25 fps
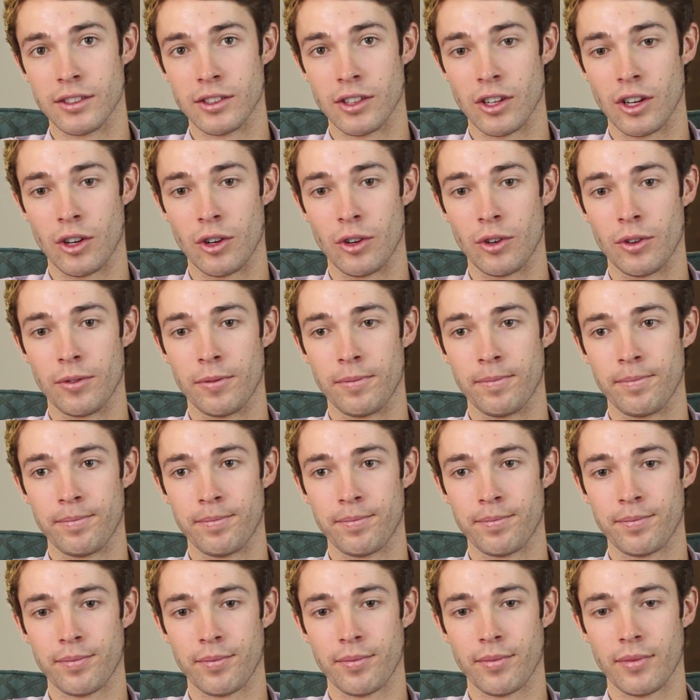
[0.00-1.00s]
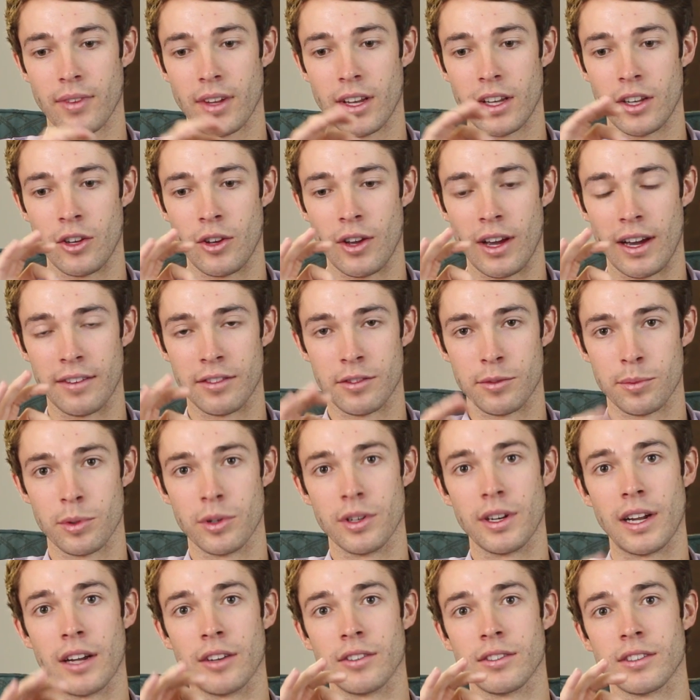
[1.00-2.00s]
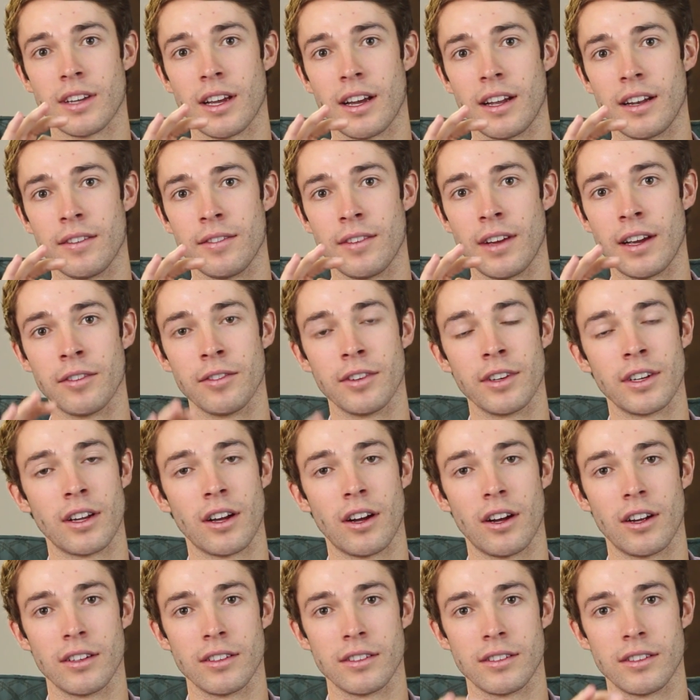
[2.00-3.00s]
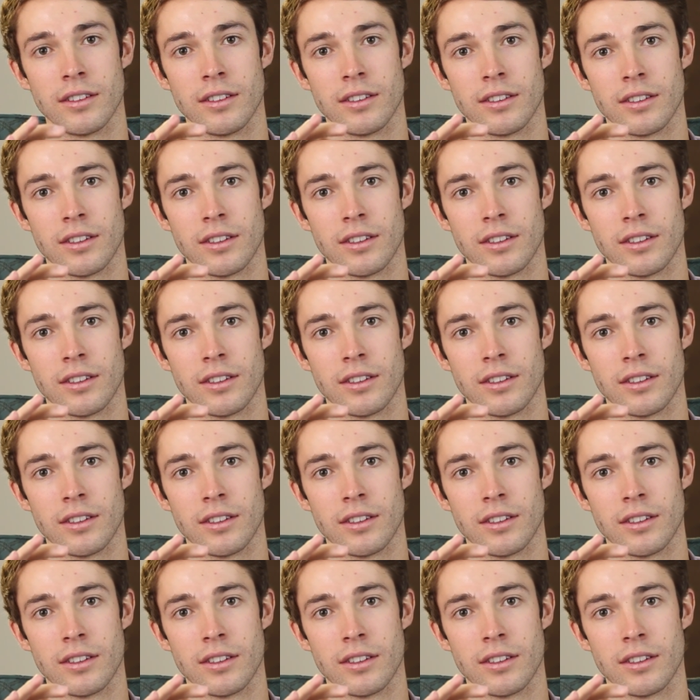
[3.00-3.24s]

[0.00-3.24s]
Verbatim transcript: So you have to pronounce kind of every con-